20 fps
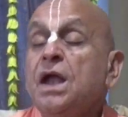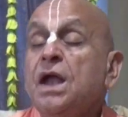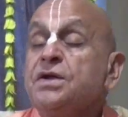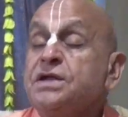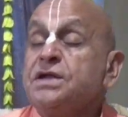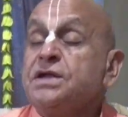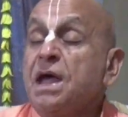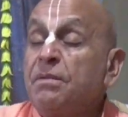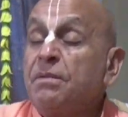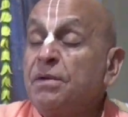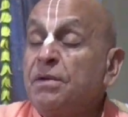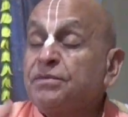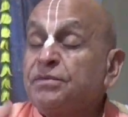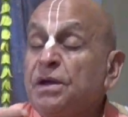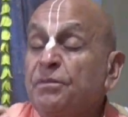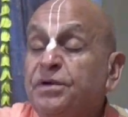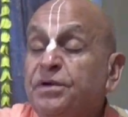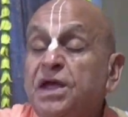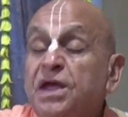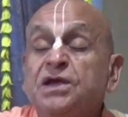Develop
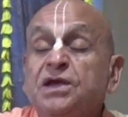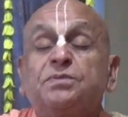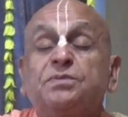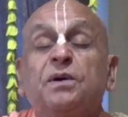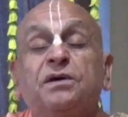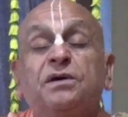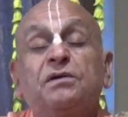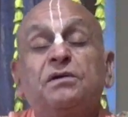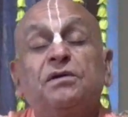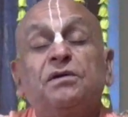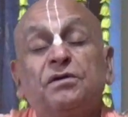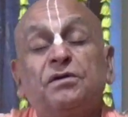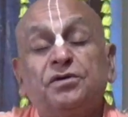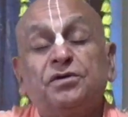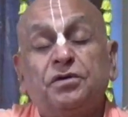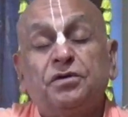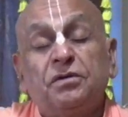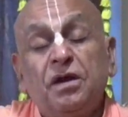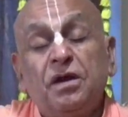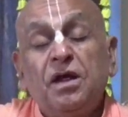some taste for
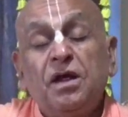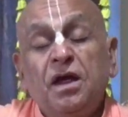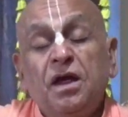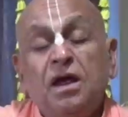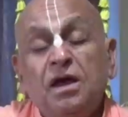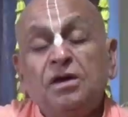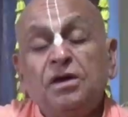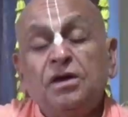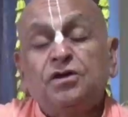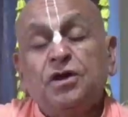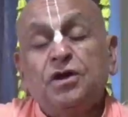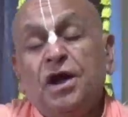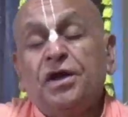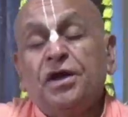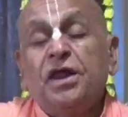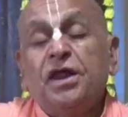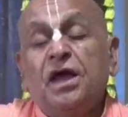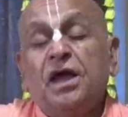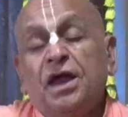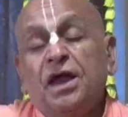
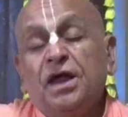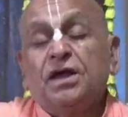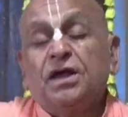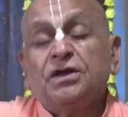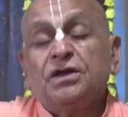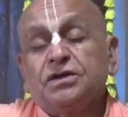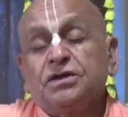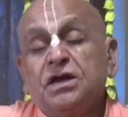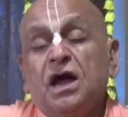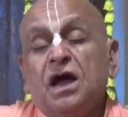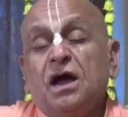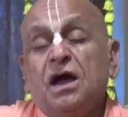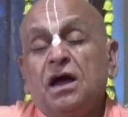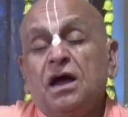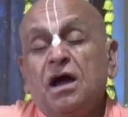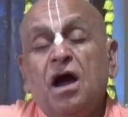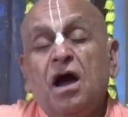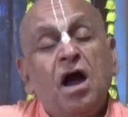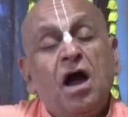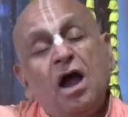chanting Hare Krishna
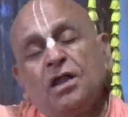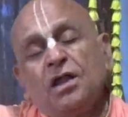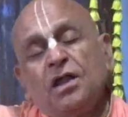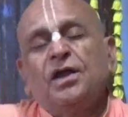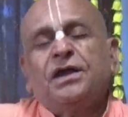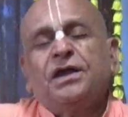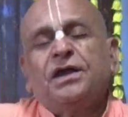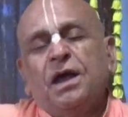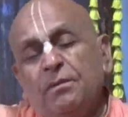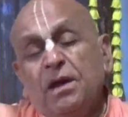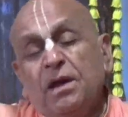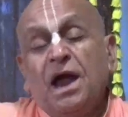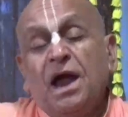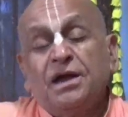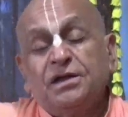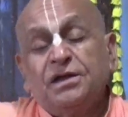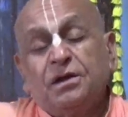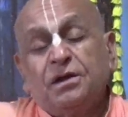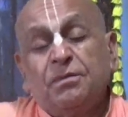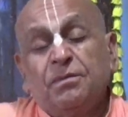all the time. Lord
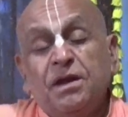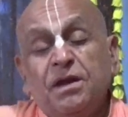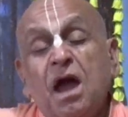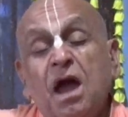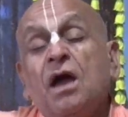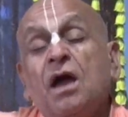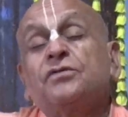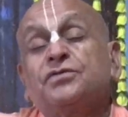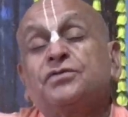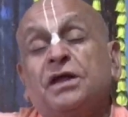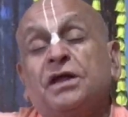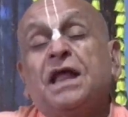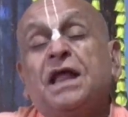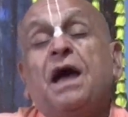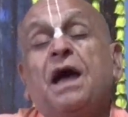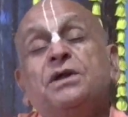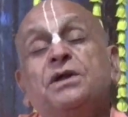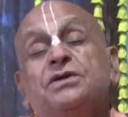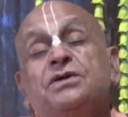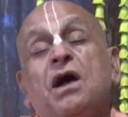is recommending. Sada
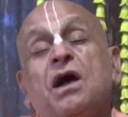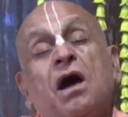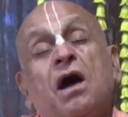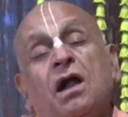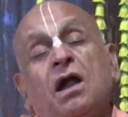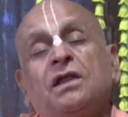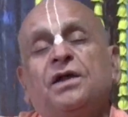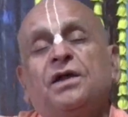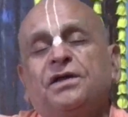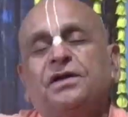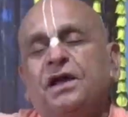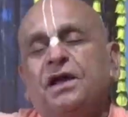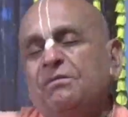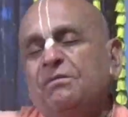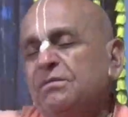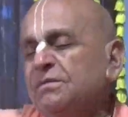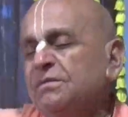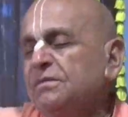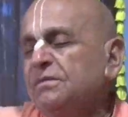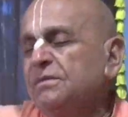means all the time.
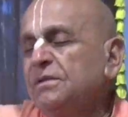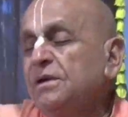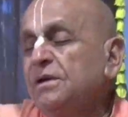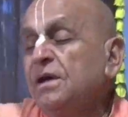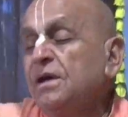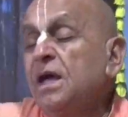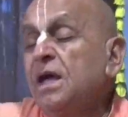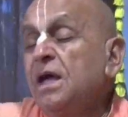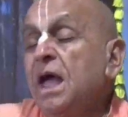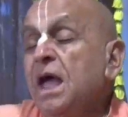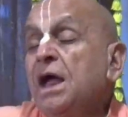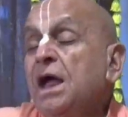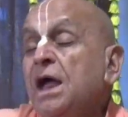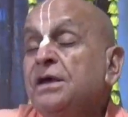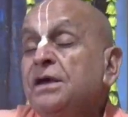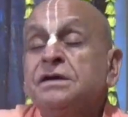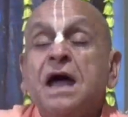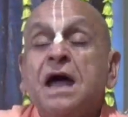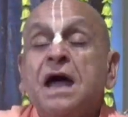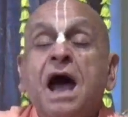
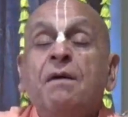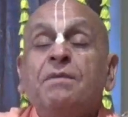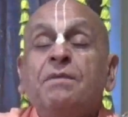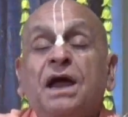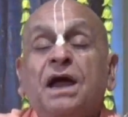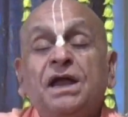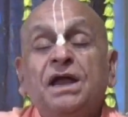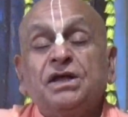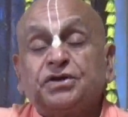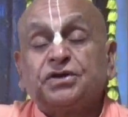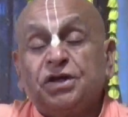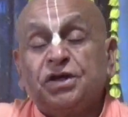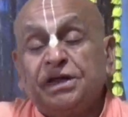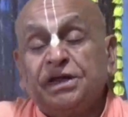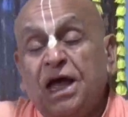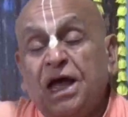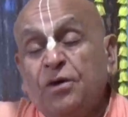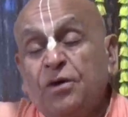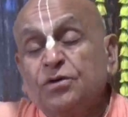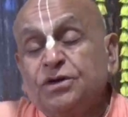Naam gane
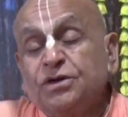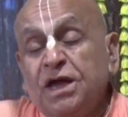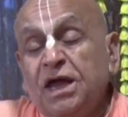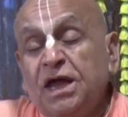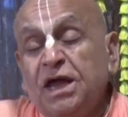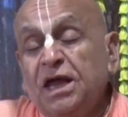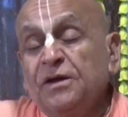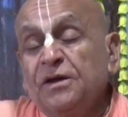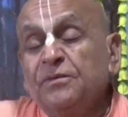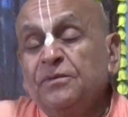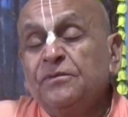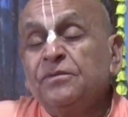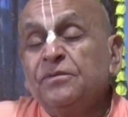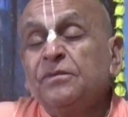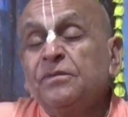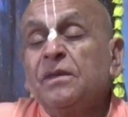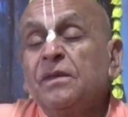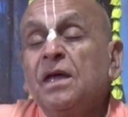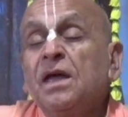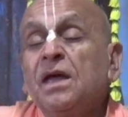sada ruchi
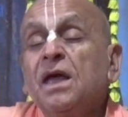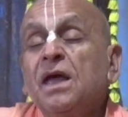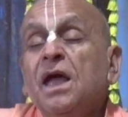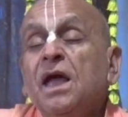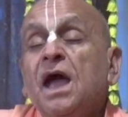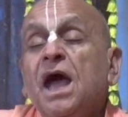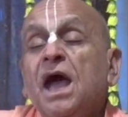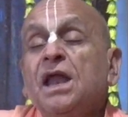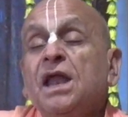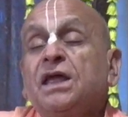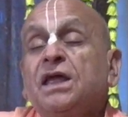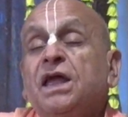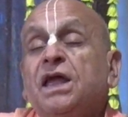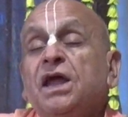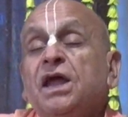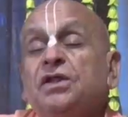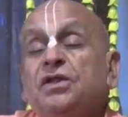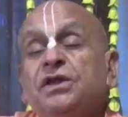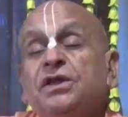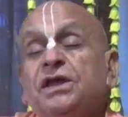and
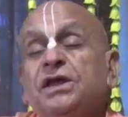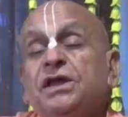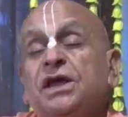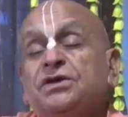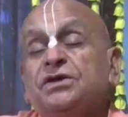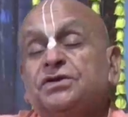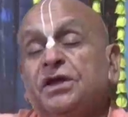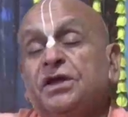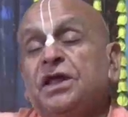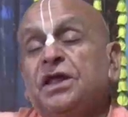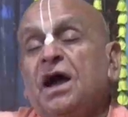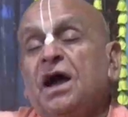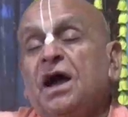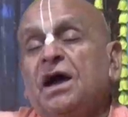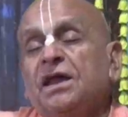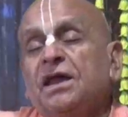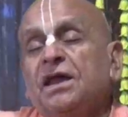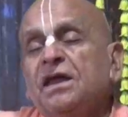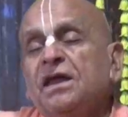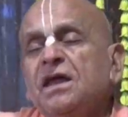Kirtaniye sada
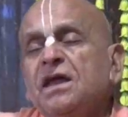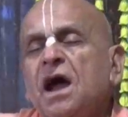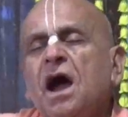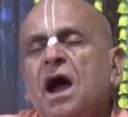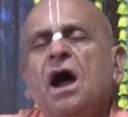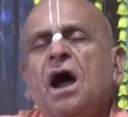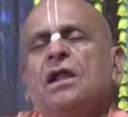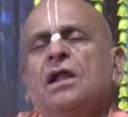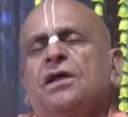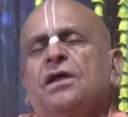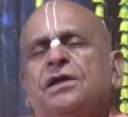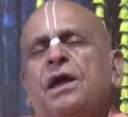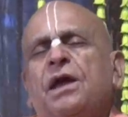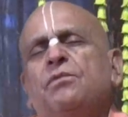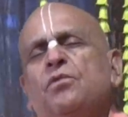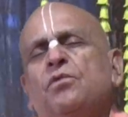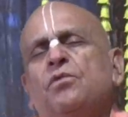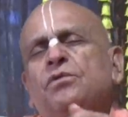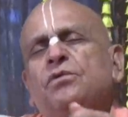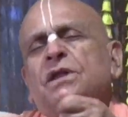hari. All the time
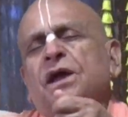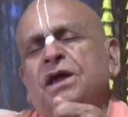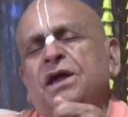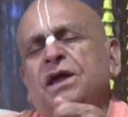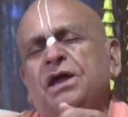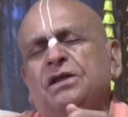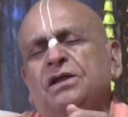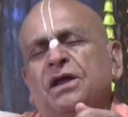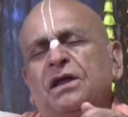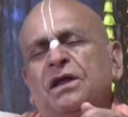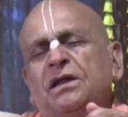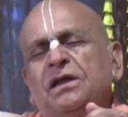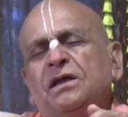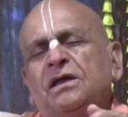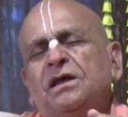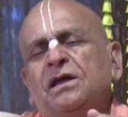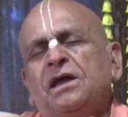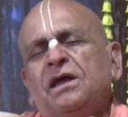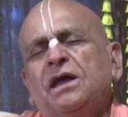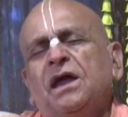doing the Kirtan
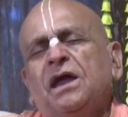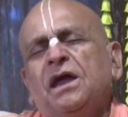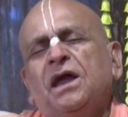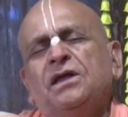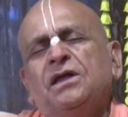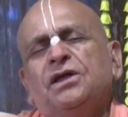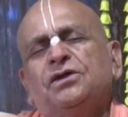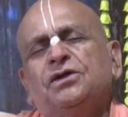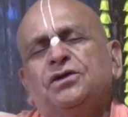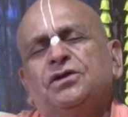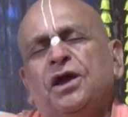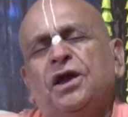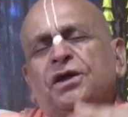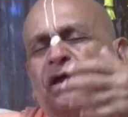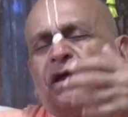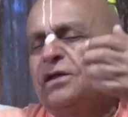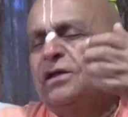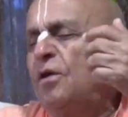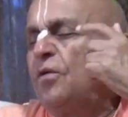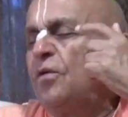is the
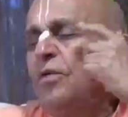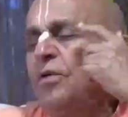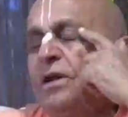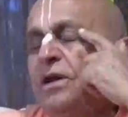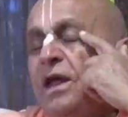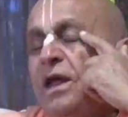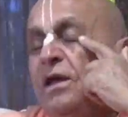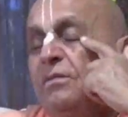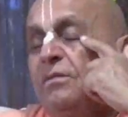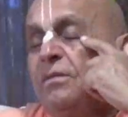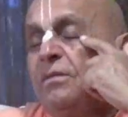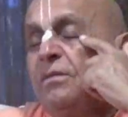chanting the whole name.